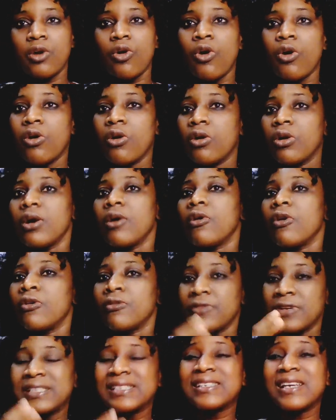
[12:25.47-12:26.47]
or
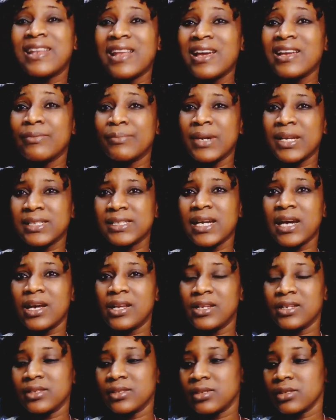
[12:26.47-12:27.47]
open salad in my
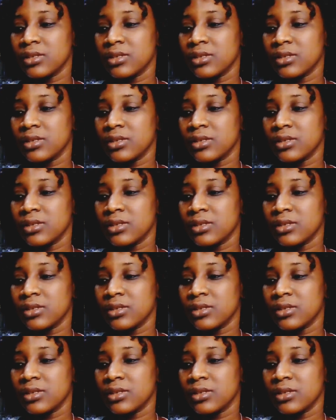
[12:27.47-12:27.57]
diet.